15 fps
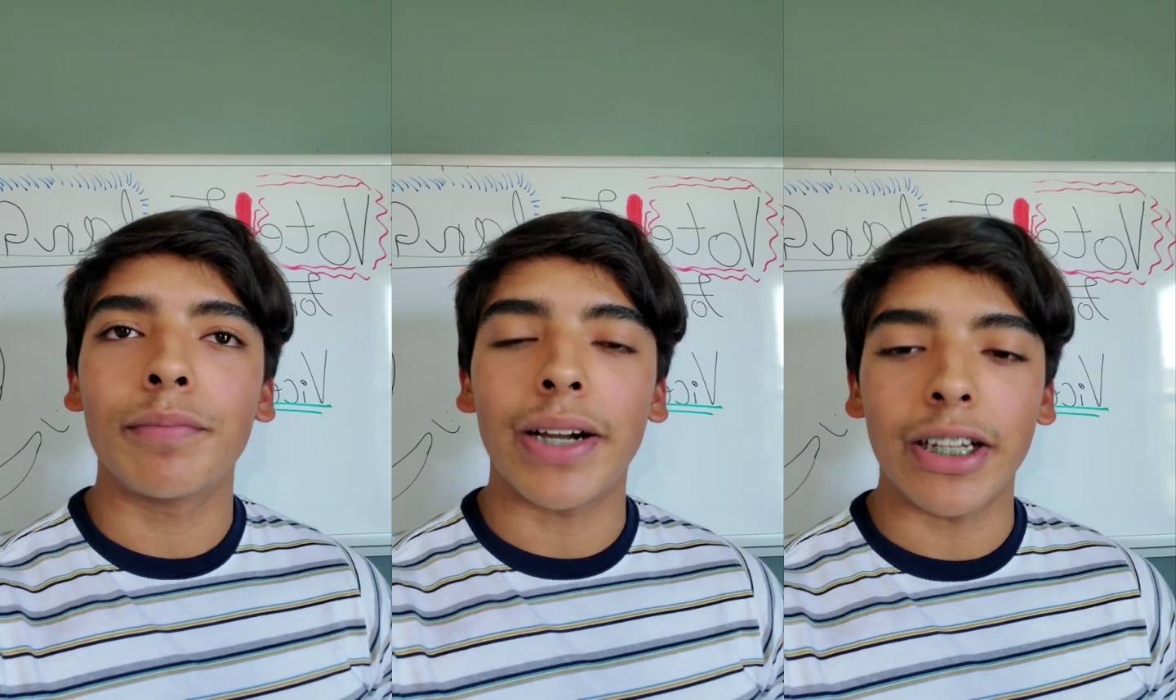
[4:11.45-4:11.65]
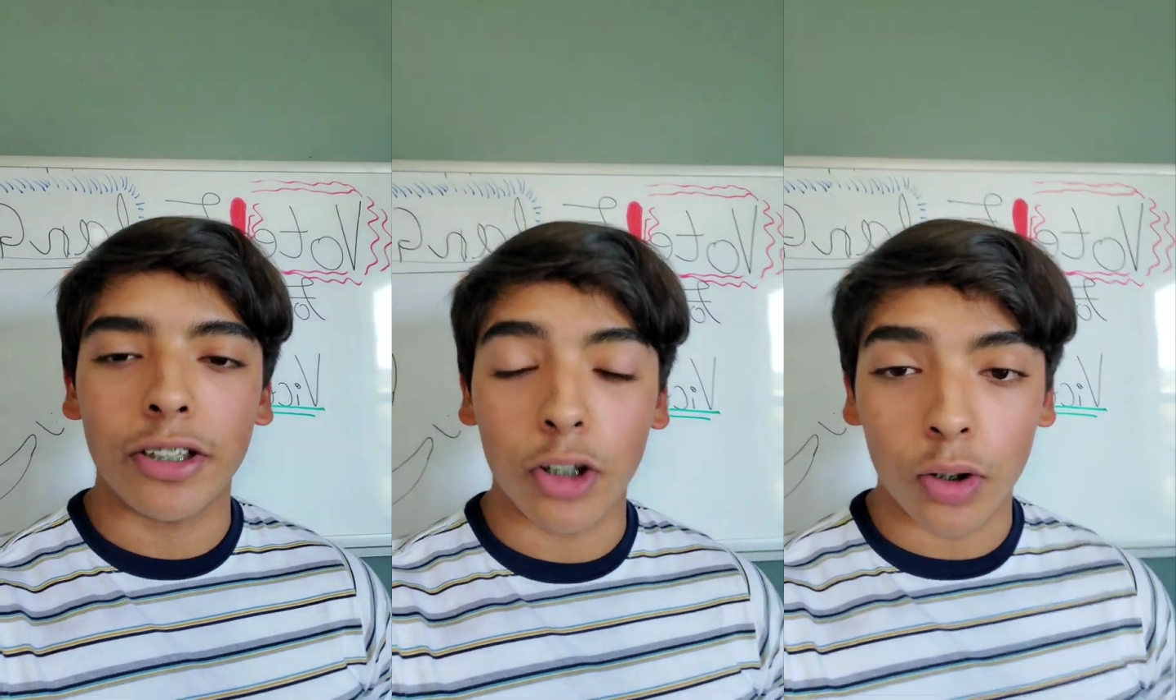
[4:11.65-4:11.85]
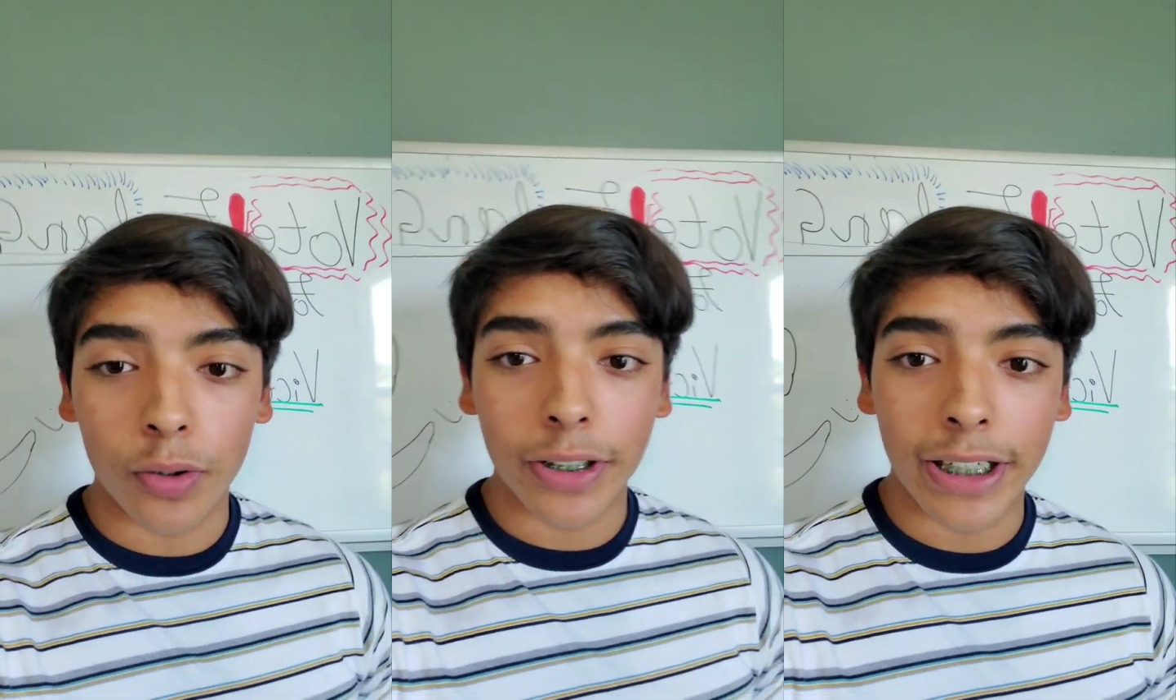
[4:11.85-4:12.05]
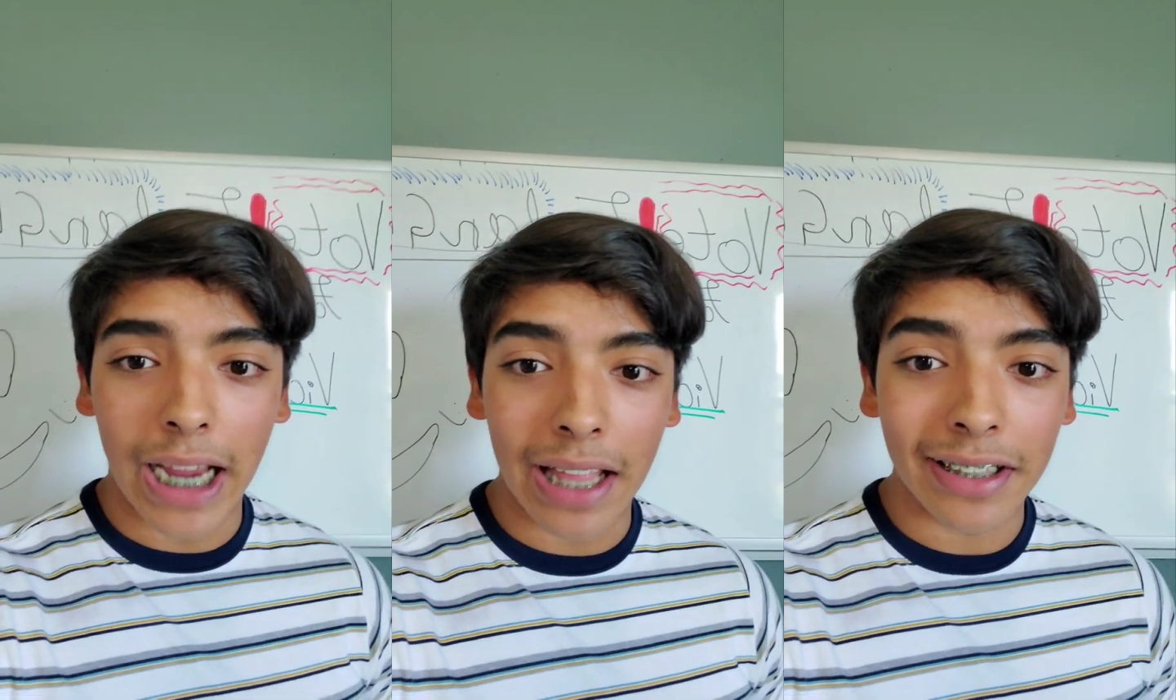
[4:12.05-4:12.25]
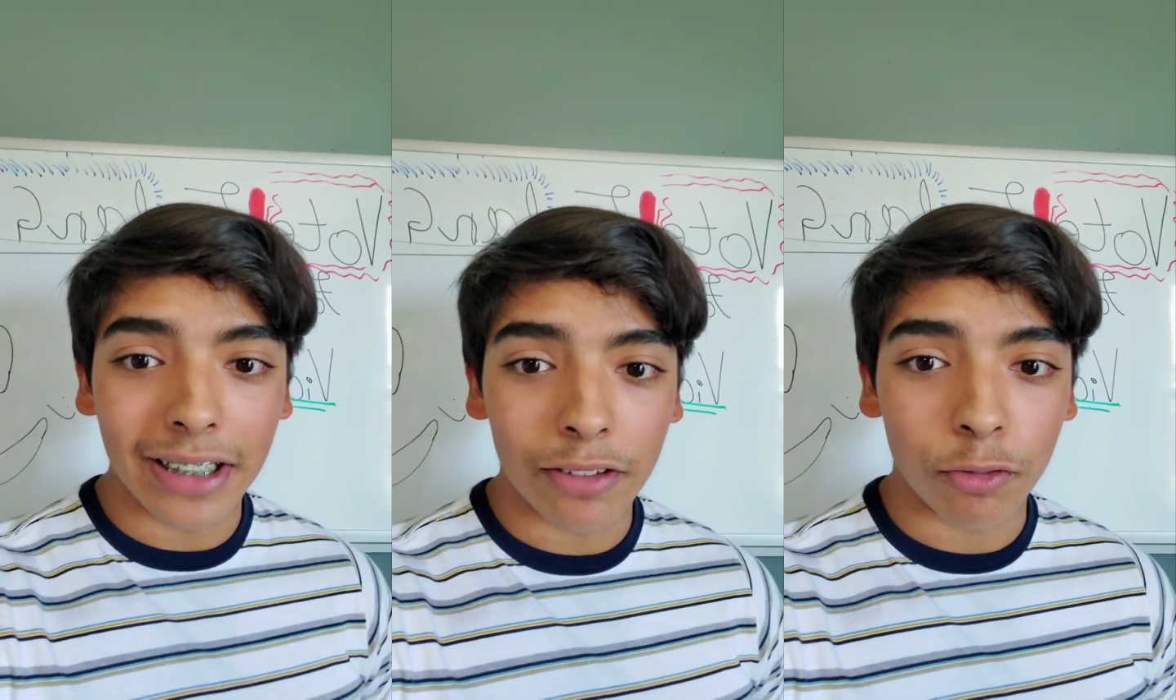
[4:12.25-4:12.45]
my current
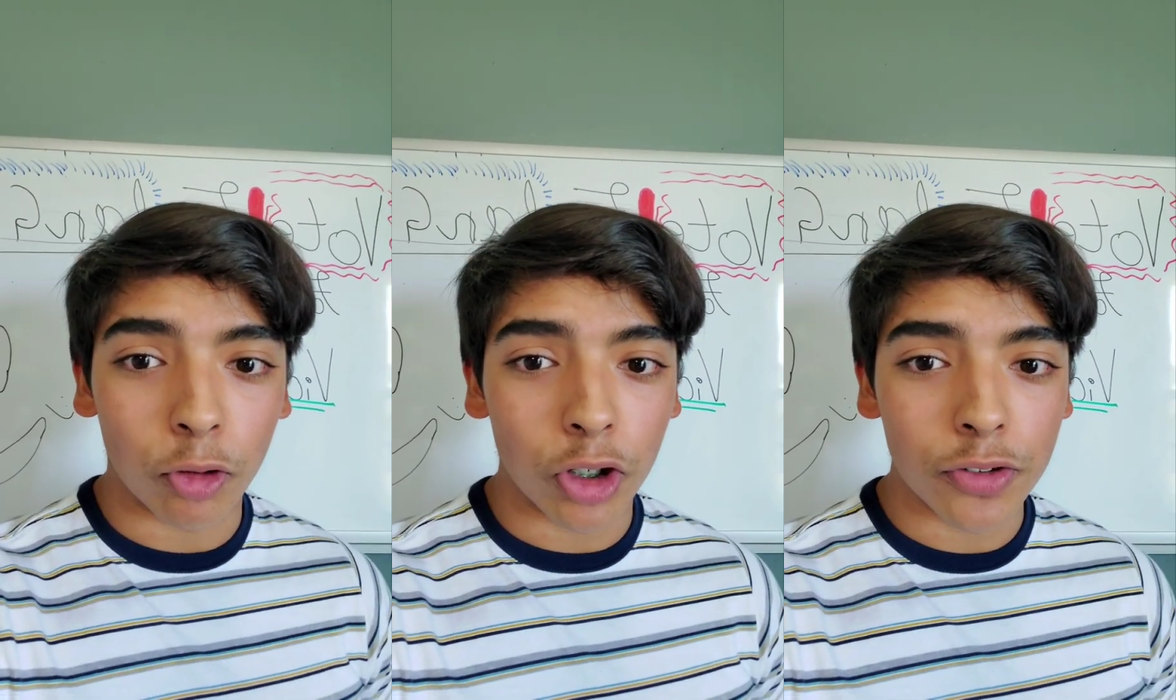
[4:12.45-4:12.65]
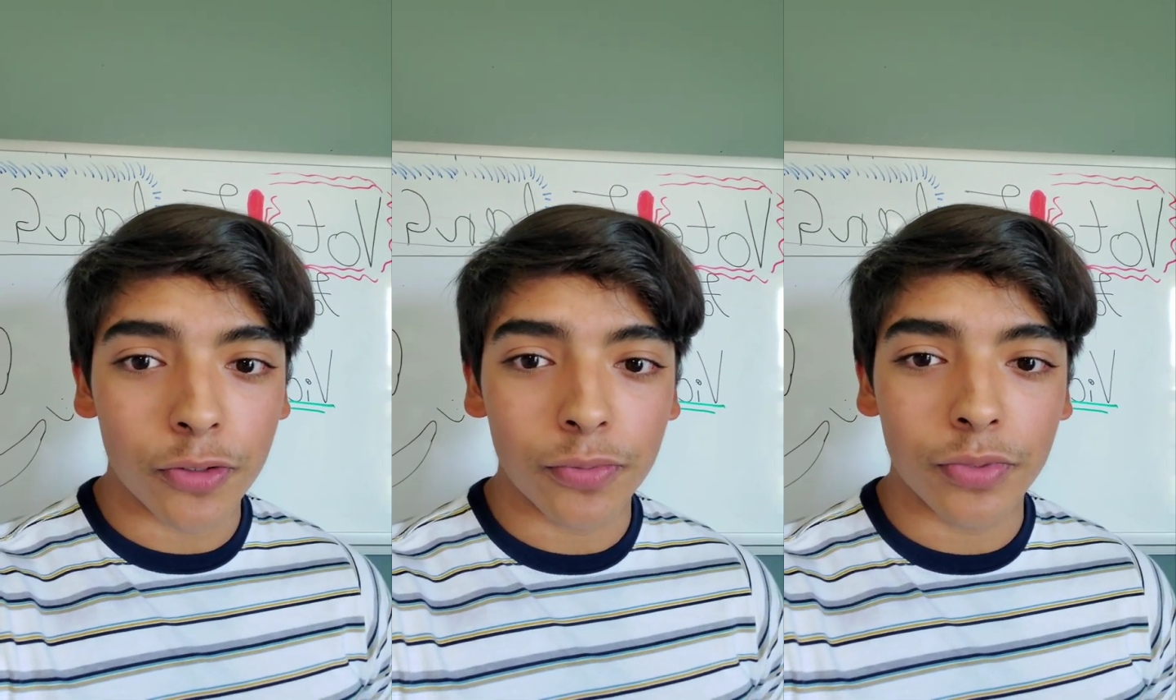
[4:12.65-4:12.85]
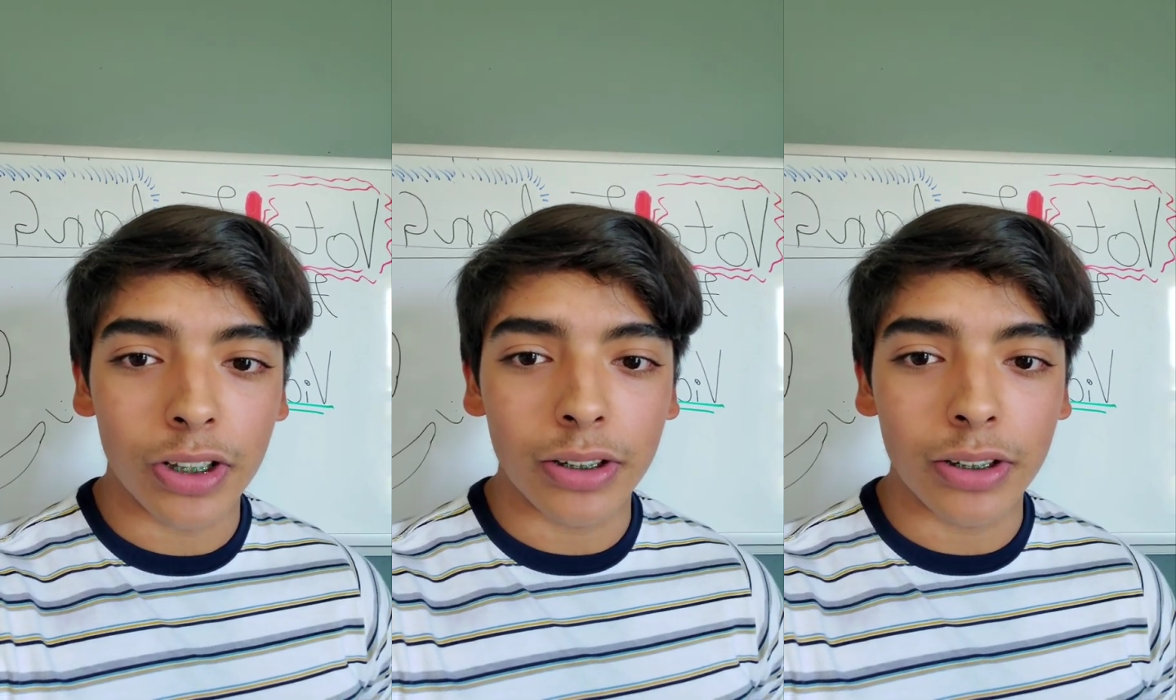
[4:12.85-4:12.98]
candidate for